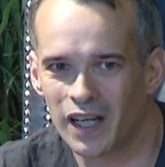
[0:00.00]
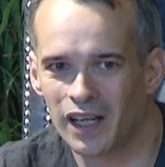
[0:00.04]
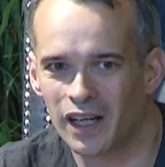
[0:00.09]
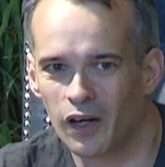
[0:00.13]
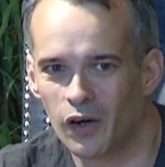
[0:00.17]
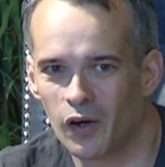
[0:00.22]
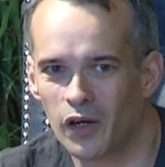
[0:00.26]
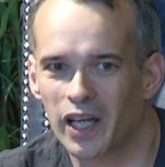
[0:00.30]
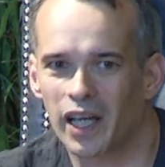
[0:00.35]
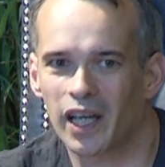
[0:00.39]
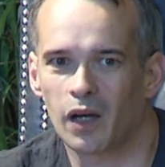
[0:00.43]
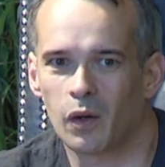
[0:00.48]

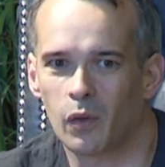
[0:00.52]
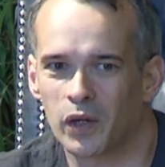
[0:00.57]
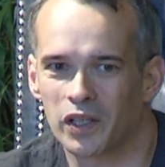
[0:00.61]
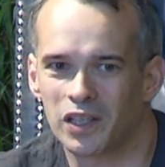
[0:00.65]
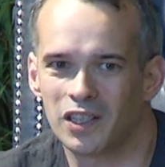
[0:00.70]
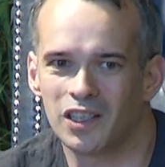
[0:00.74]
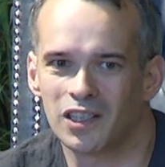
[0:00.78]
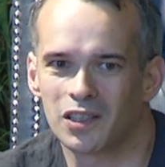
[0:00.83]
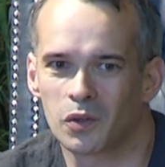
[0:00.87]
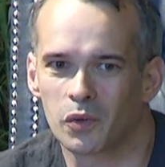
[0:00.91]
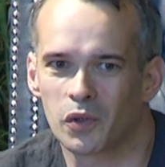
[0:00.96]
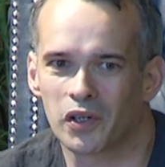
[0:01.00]
Okay, what
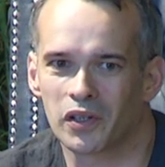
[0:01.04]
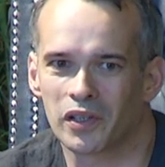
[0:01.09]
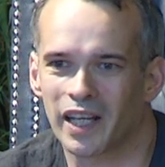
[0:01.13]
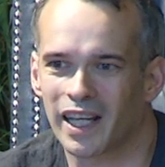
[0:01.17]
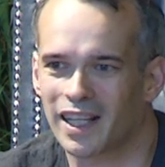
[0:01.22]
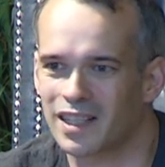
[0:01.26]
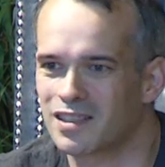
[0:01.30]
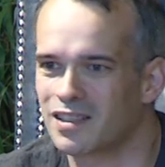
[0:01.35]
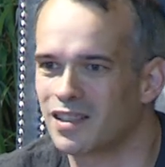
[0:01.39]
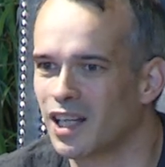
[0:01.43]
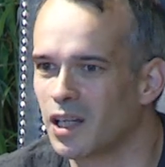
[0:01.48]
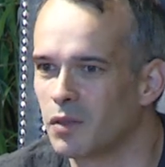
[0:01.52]
is our
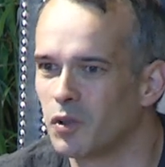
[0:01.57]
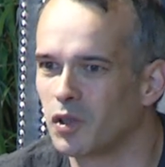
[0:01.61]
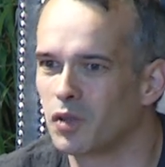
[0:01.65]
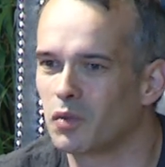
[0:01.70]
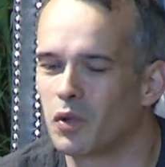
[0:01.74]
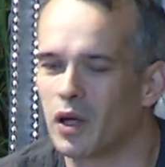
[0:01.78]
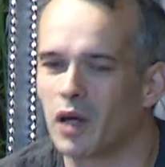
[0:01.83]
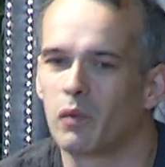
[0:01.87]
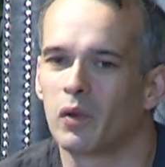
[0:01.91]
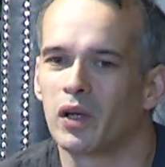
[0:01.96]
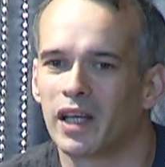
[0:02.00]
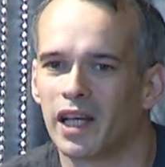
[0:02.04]
next segment
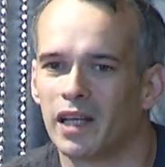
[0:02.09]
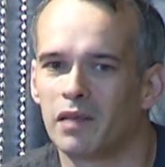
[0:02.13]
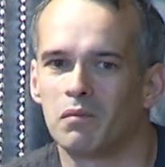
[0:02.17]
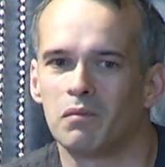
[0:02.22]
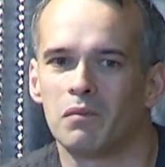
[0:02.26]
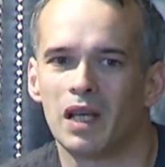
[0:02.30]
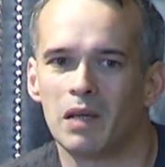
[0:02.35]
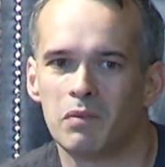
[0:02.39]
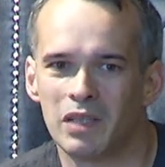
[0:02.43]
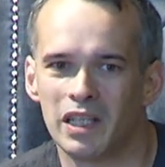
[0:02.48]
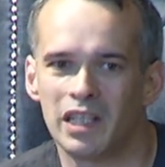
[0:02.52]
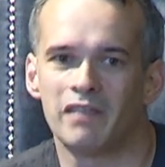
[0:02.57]
where we can
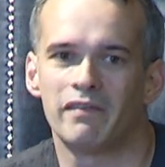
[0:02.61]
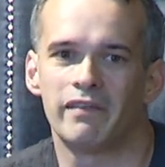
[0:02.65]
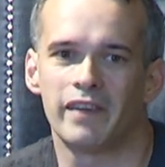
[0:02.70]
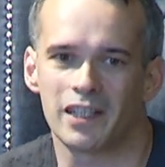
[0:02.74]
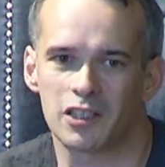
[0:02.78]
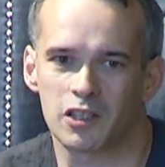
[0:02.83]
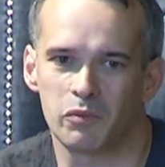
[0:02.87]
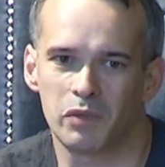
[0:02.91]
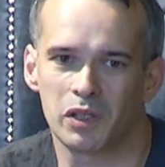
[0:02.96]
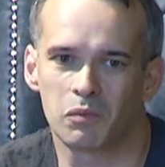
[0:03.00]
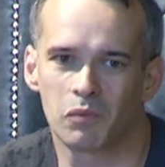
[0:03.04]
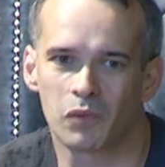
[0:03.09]
maybe invest a
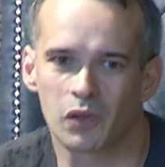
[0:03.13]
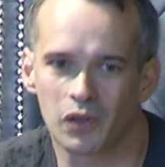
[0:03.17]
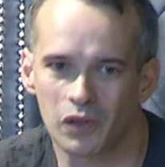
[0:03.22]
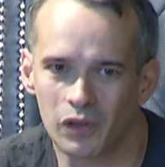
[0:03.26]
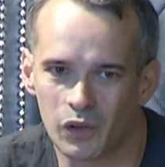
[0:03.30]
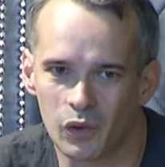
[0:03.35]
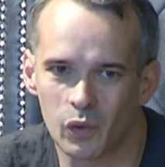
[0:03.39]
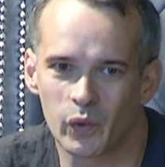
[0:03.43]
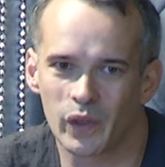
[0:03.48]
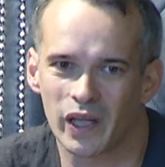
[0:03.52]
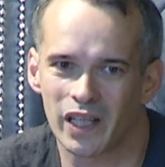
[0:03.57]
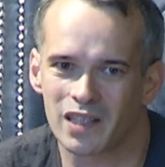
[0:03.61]
bit more,
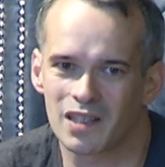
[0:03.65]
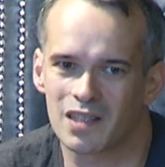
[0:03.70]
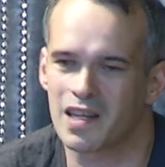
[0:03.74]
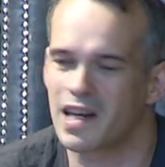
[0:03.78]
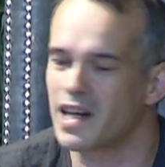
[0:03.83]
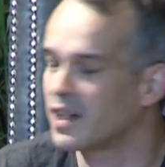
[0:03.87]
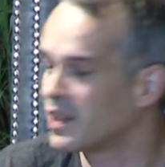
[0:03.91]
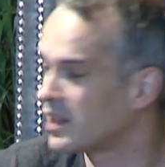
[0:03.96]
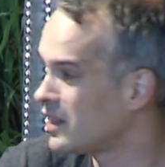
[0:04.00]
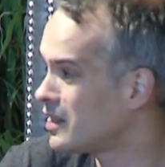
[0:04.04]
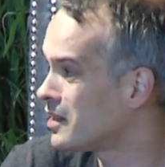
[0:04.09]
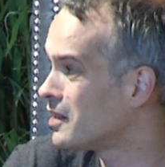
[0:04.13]
look at their
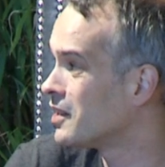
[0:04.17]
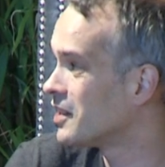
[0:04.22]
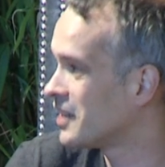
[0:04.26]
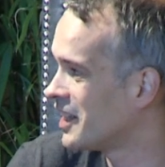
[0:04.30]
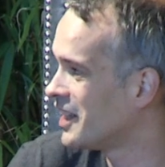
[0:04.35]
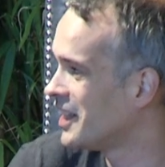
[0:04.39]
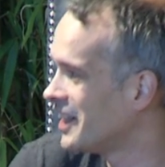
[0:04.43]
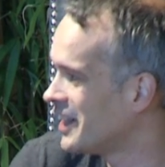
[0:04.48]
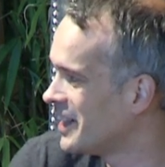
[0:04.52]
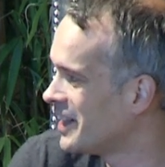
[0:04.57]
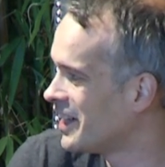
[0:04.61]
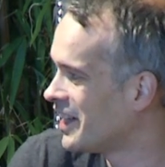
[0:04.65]
need.
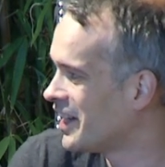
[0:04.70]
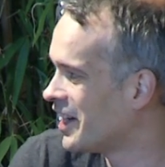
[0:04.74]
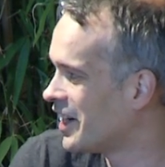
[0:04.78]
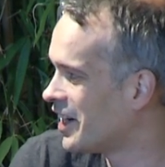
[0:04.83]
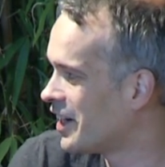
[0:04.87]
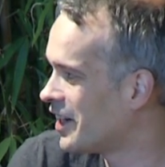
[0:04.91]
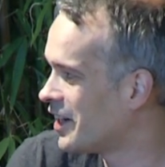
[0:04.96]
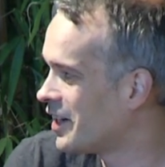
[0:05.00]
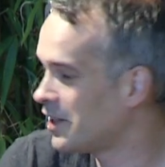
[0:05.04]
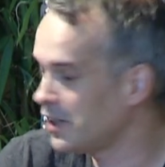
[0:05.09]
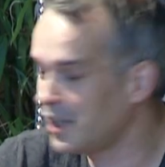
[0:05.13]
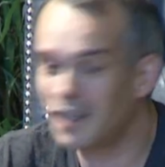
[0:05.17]

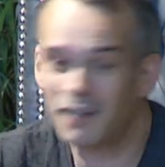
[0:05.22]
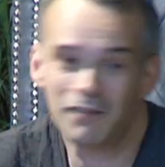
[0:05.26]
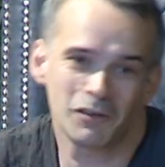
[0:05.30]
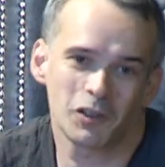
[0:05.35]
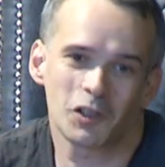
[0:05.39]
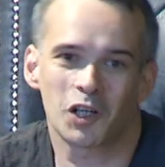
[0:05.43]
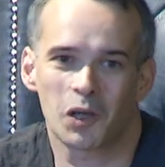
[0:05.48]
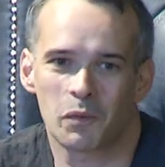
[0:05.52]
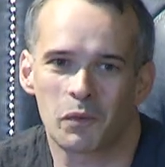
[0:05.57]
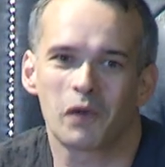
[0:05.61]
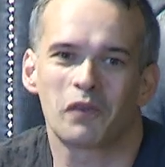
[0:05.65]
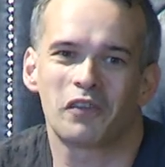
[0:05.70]
Yeah, a
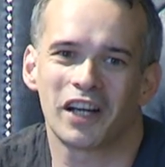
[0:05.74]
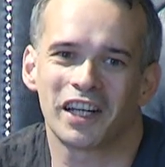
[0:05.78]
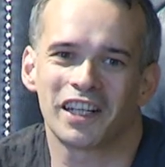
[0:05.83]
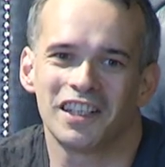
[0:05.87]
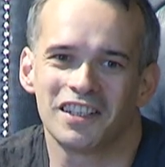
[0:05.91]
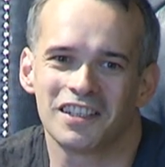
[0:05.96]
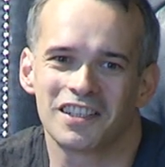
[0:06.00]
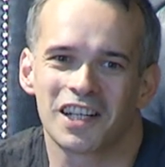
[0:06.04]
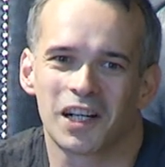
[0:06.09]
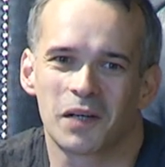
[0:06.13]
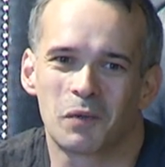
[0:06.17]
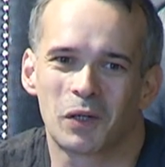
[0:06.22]
couple of ideas
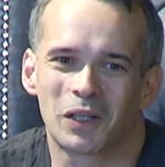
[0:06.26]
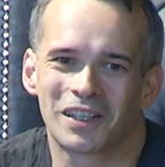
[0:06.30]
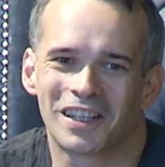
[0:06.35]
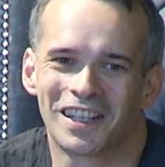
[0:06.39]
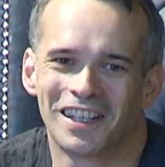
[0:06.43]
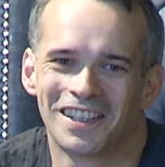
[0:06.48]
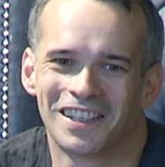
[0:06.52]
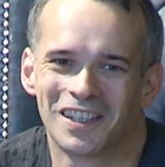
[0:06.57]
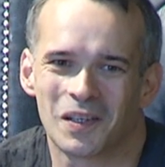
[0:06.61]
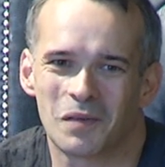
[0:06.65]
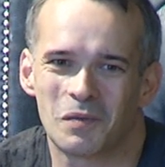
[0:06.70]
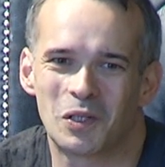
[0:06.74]
there, but
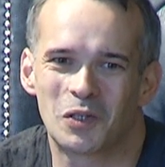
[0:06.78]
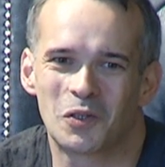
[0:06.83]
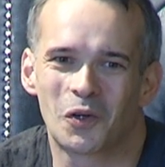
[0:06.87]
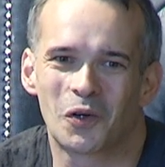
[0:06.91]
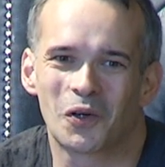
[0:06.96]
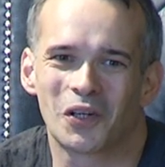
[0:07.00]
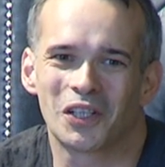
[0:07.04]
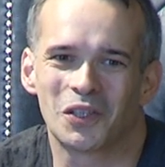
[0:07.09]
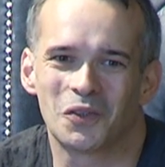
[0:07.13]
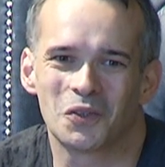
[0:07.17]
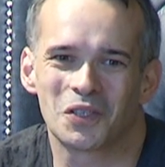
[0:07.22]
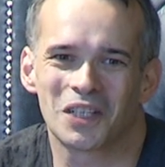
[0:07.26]
a bit
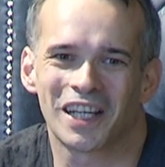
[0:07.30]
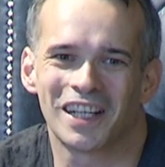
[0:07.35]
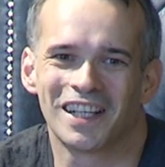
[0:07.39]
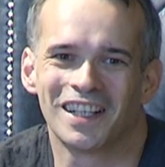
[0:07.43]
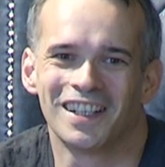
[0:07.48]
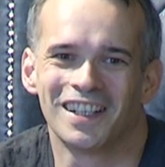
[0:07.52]
early to say.